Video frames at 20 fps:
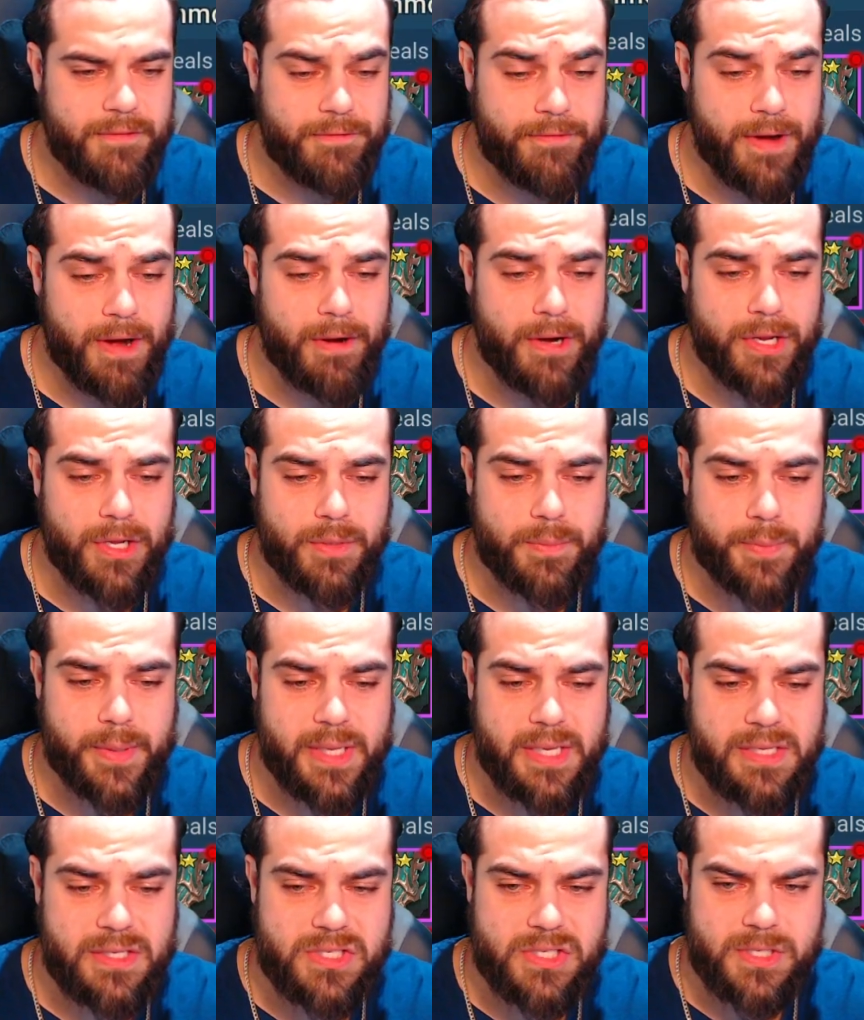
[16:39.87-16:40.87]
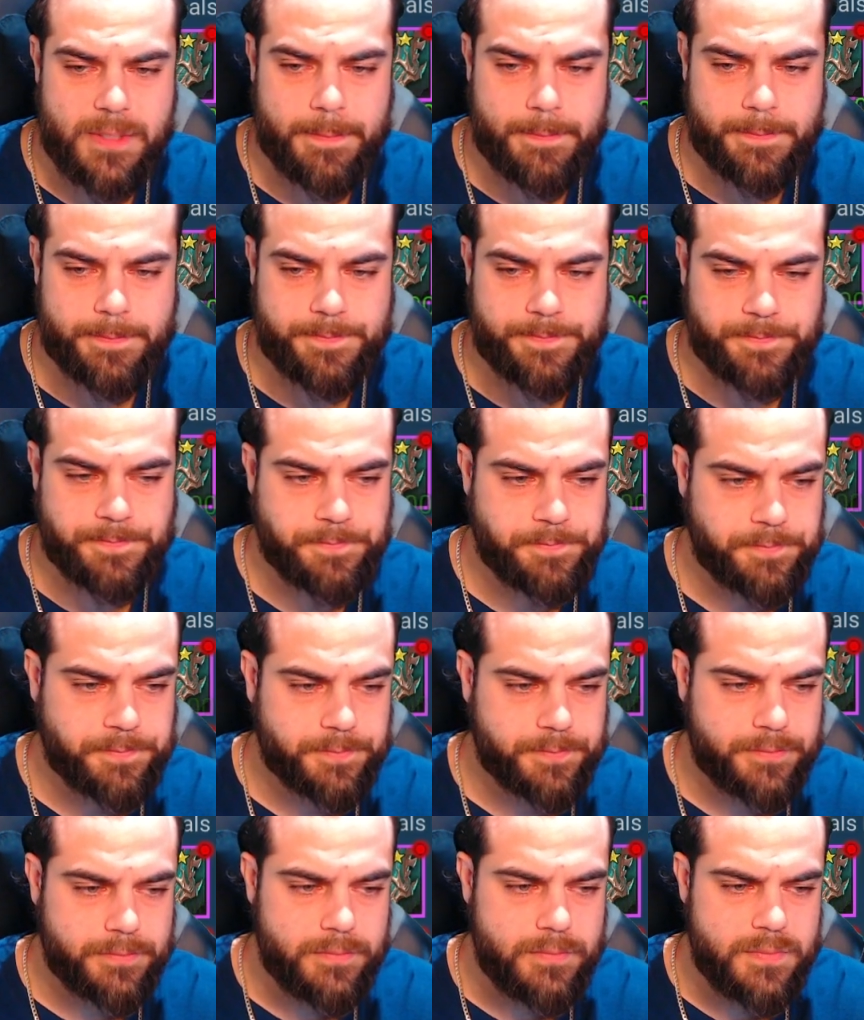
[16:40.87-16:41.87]
very good piece.
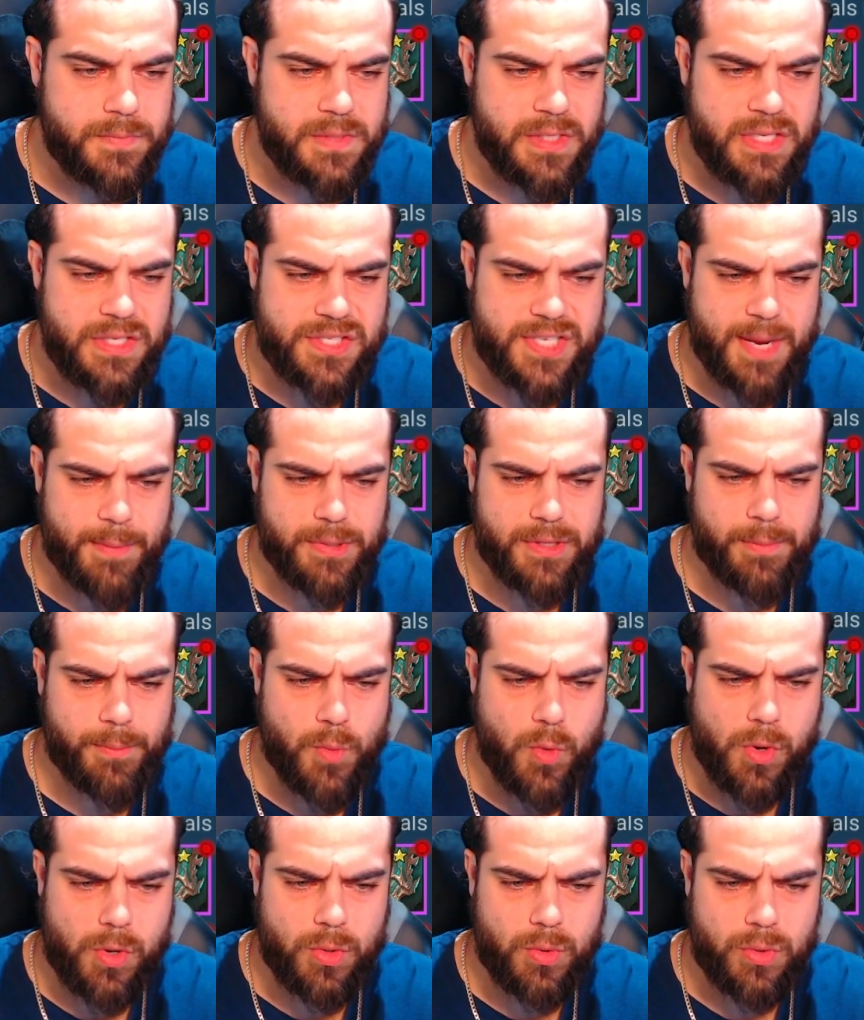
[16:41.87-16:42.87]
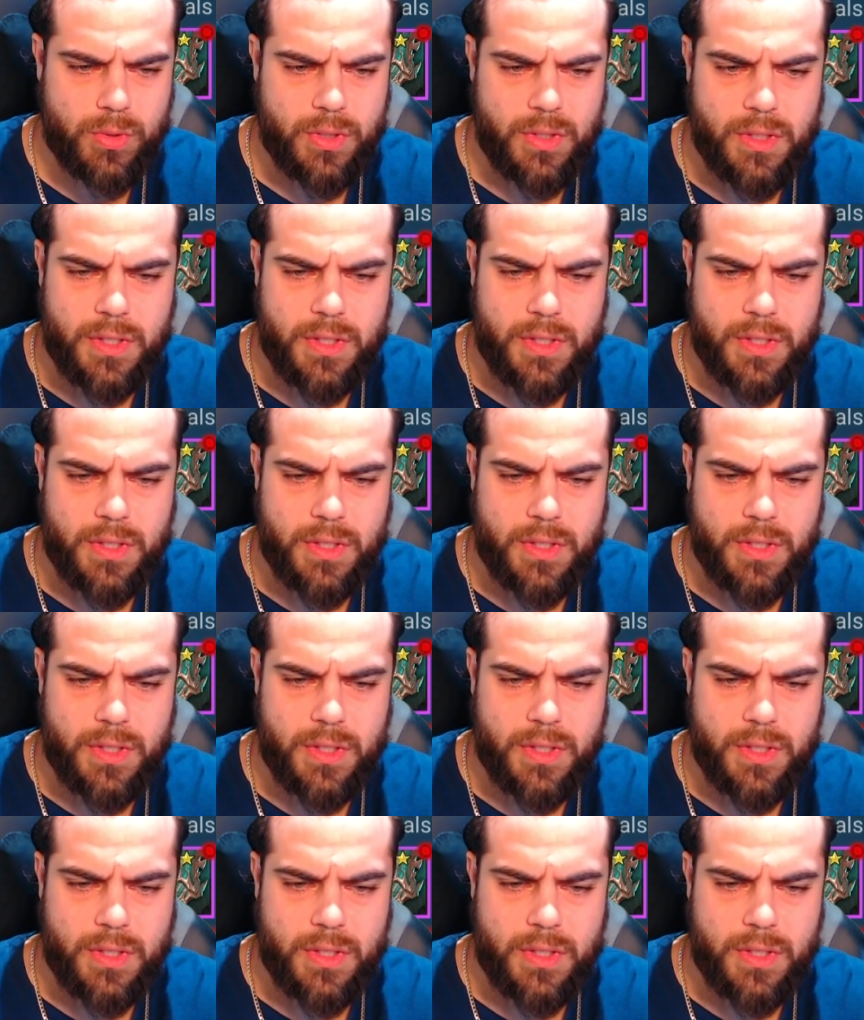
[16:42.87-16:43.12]
Same with Immortal.